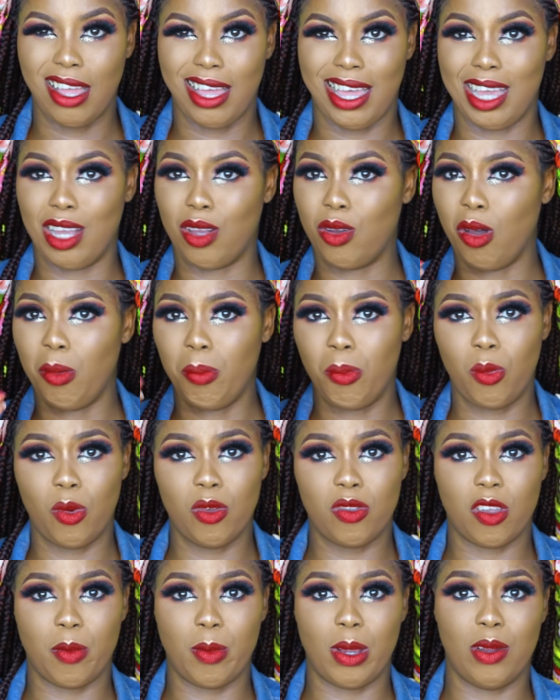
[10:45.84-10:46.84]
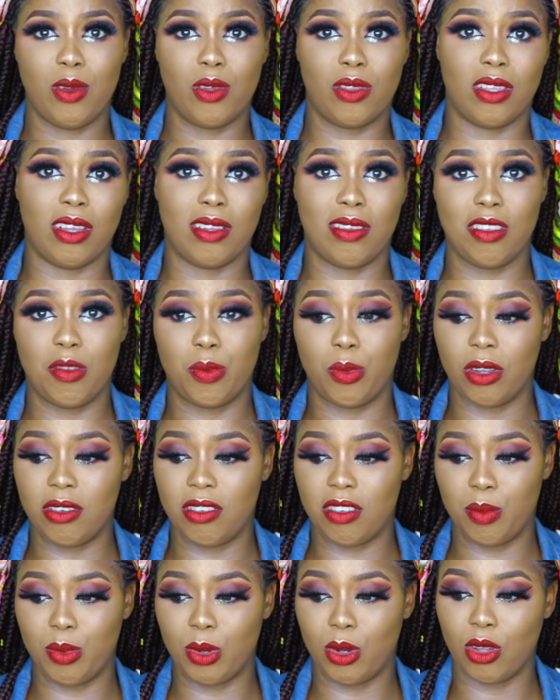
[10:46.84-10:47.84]
I got most of my Real Techniques
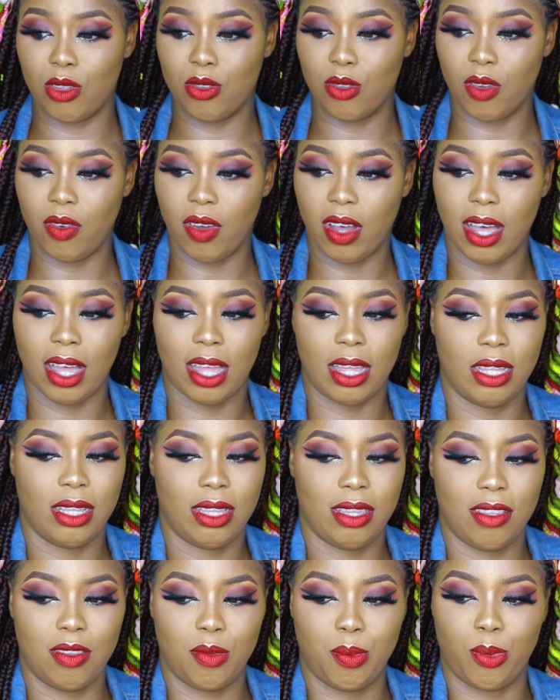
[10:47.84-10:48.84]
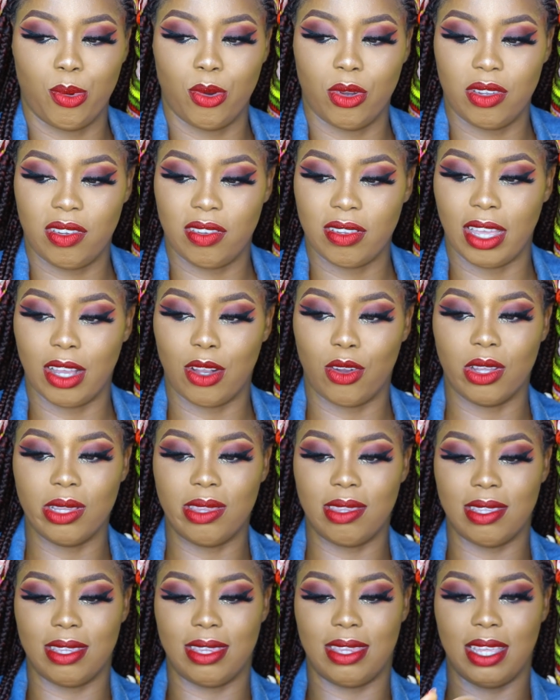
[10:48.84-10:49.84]
brushes because of her. This brush, I
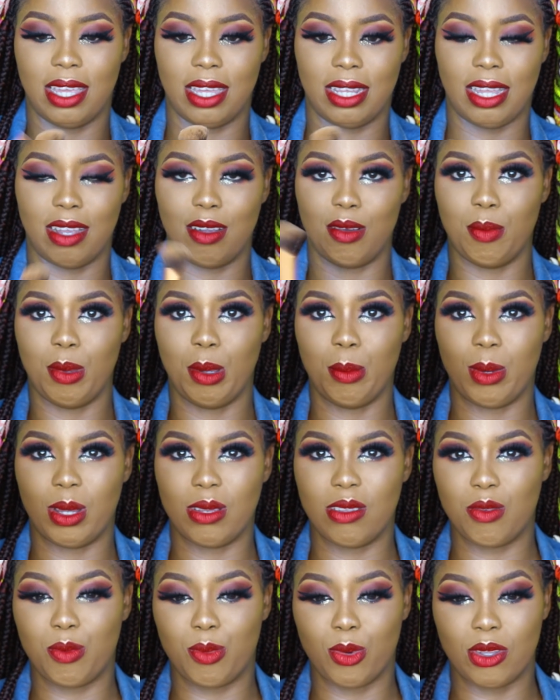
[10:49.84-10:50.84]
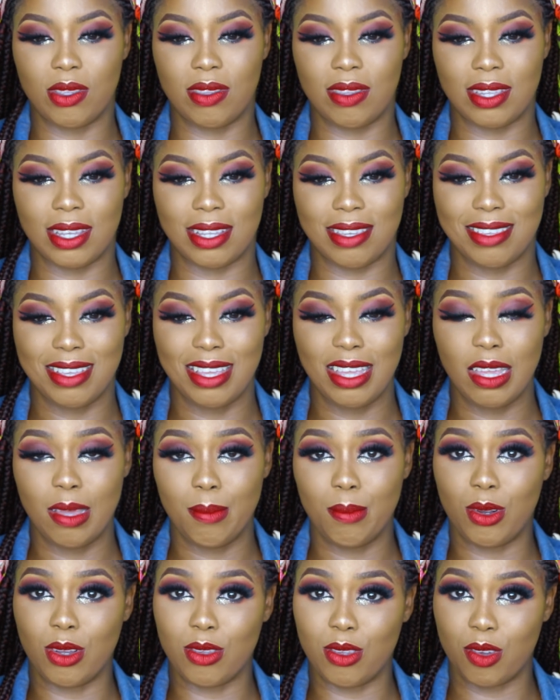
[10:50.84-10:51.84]
got it then. I remember this brush set
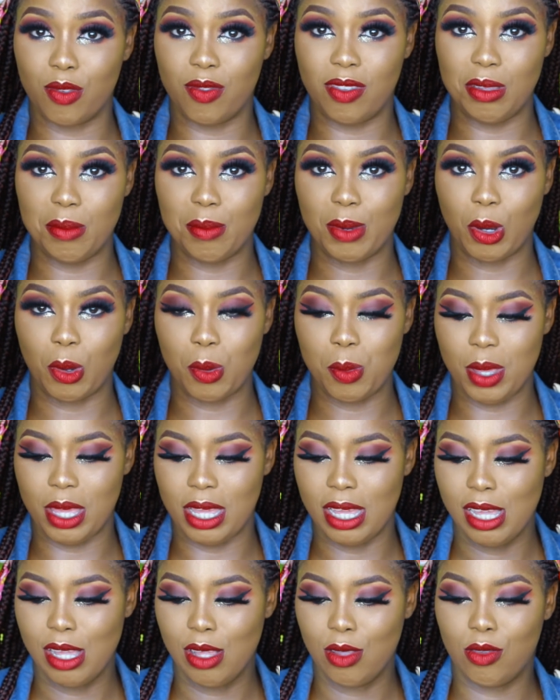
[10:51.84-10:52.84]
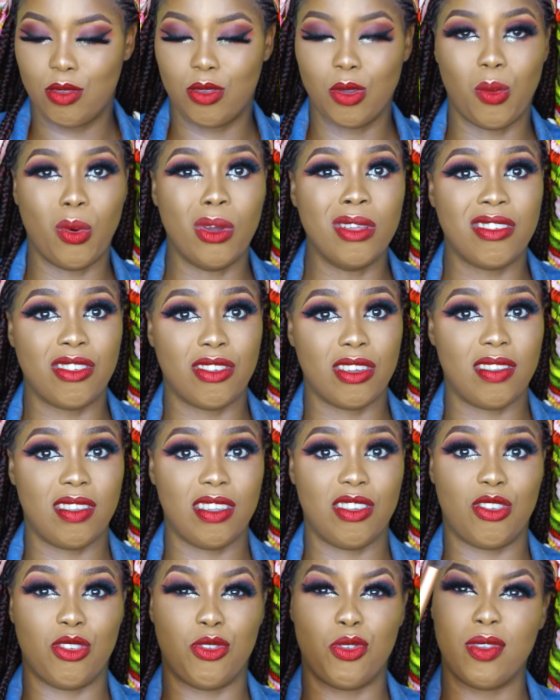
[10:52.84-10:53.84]
because of Dima Ume. So once she just
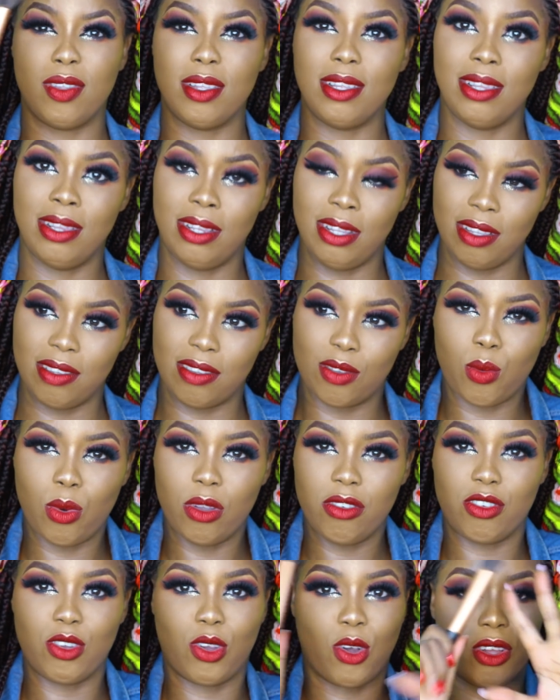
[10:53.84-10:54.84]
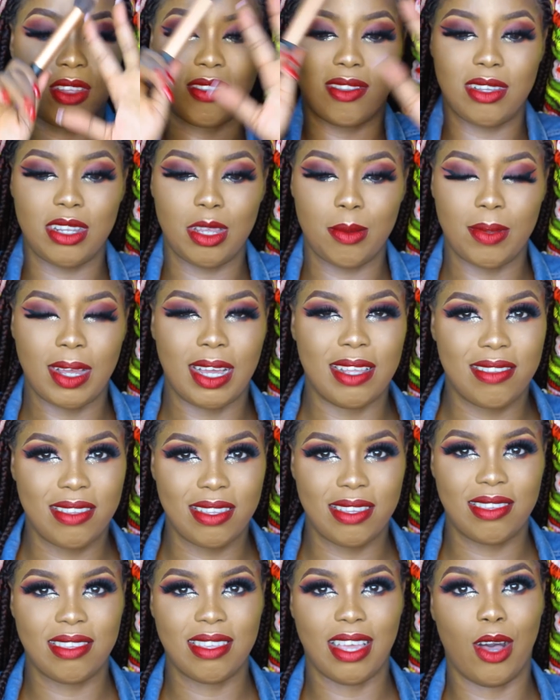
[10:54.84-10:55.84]
says she's using this, once she calls the name, that's
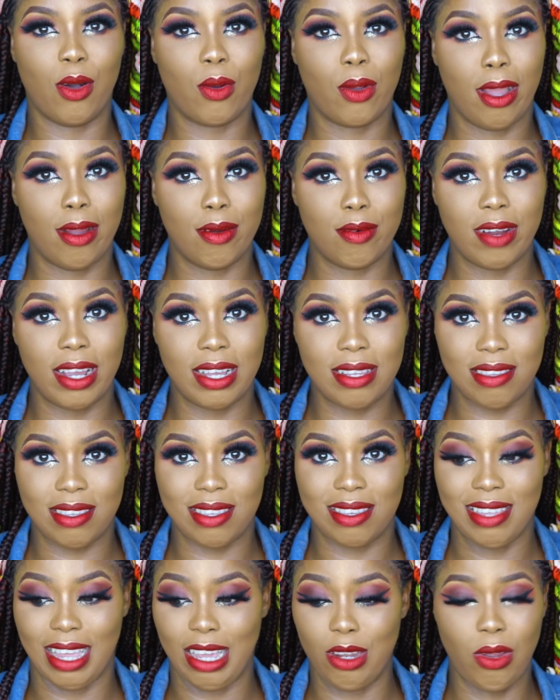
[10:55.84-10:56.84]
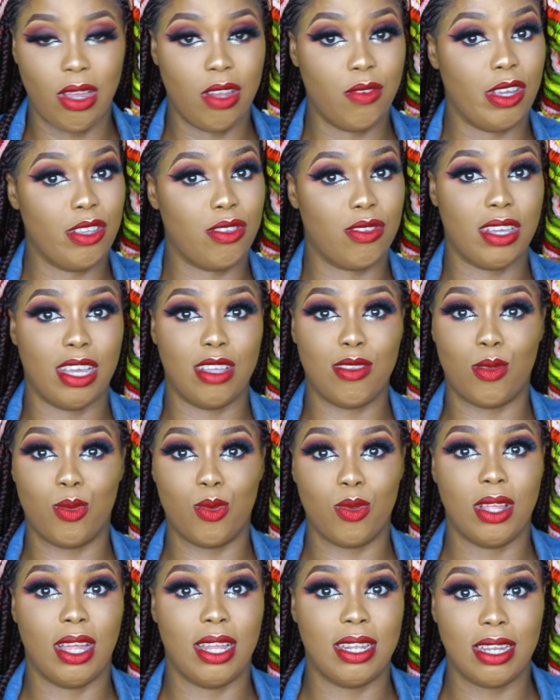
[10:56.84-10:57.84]
it. I'll go and write it. I don't advise you guys to
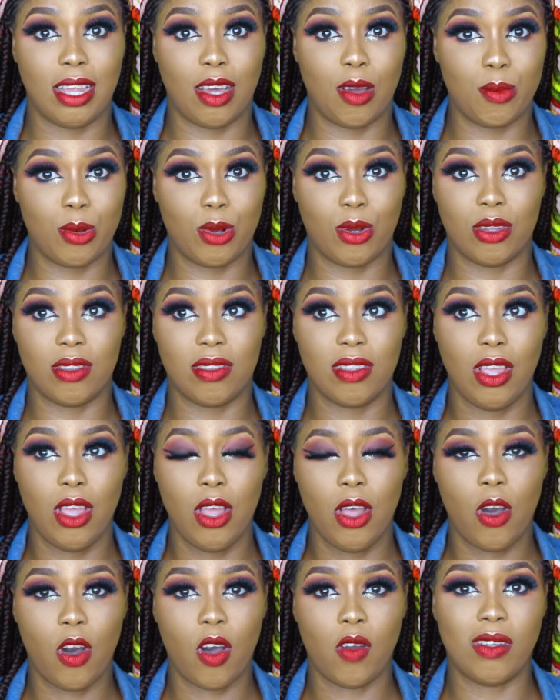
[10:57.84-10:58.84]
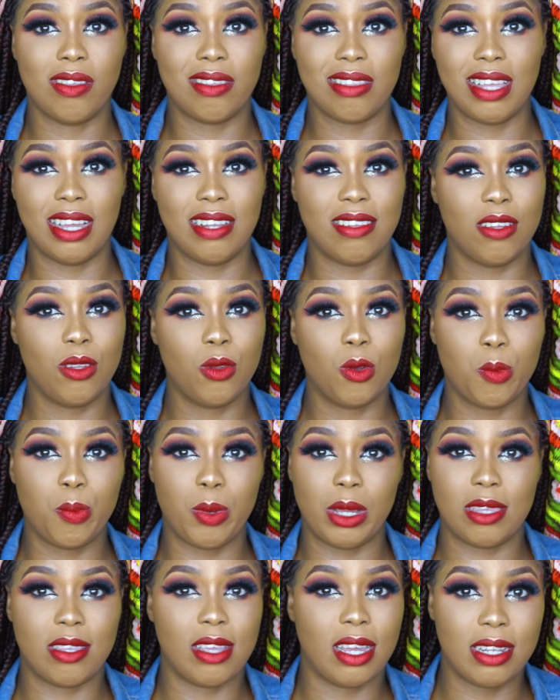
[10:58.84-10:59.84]
do that now because obviously I didn't know
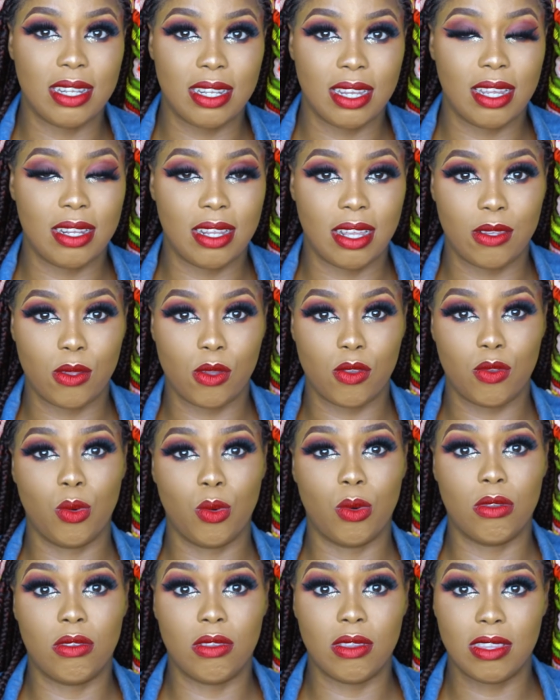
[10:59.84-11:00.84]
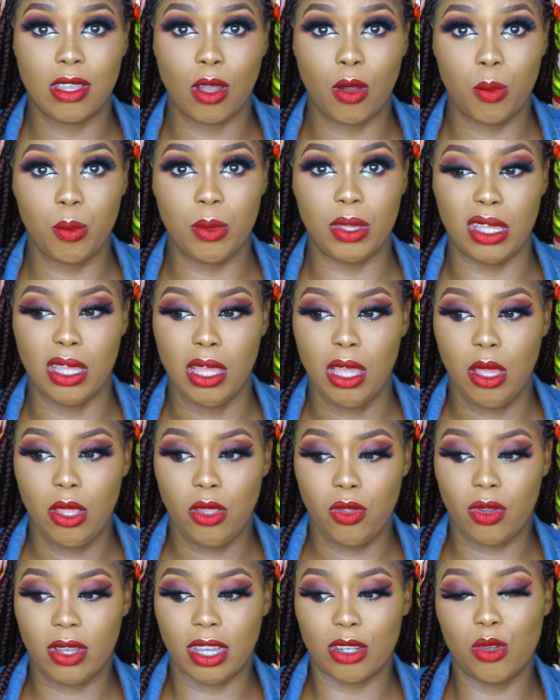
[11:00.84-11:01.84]
better then and there one to tell me.
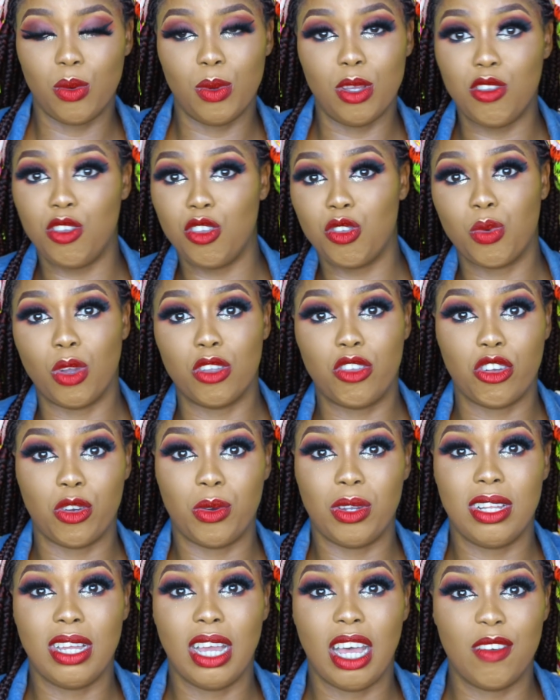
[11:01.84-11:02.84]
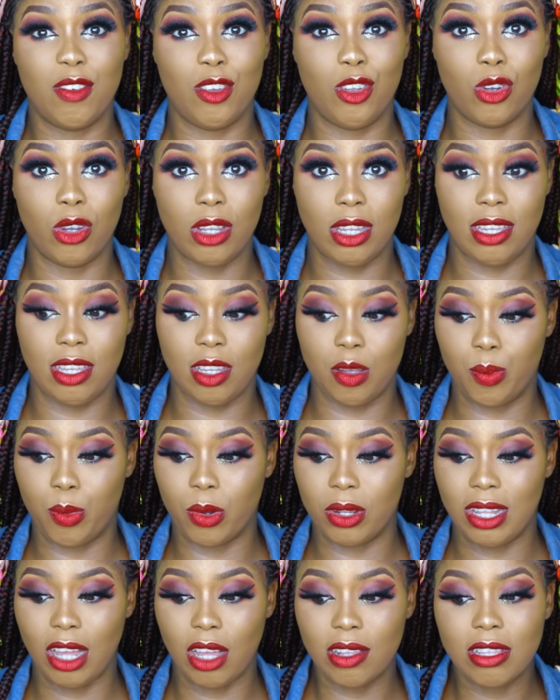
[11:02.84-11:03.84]
You can always use what you already have in your kit,
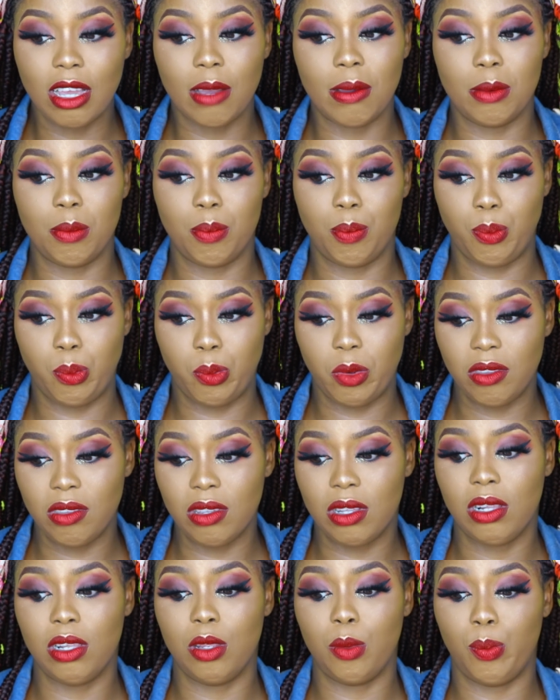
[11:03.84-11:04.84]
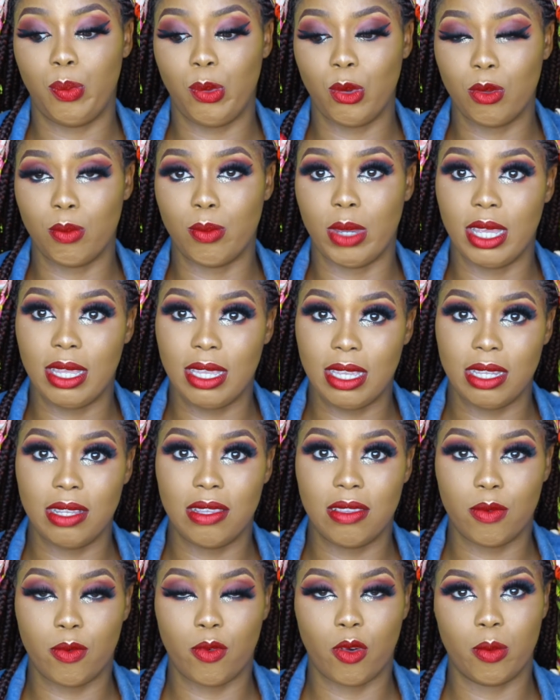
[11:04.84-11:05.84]
but that's how I basically built my
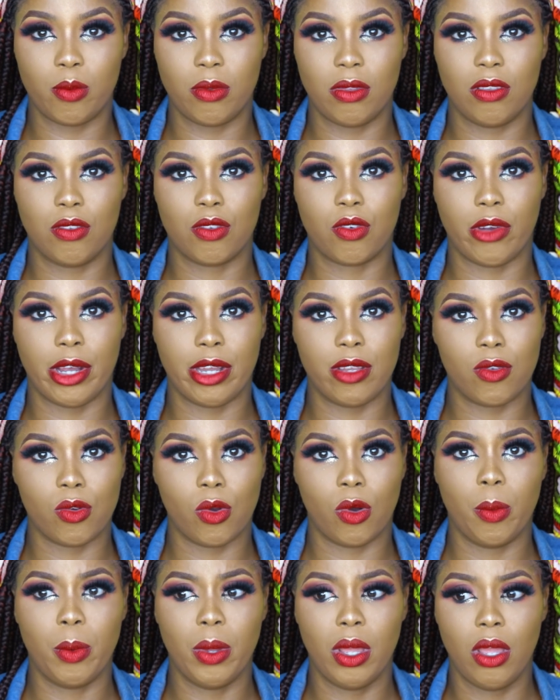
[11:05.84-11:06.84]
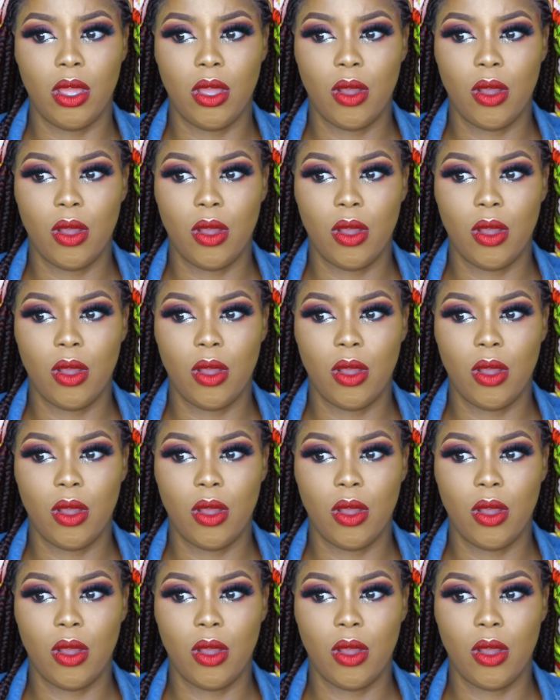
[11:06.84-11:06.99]
kit from the scratch up.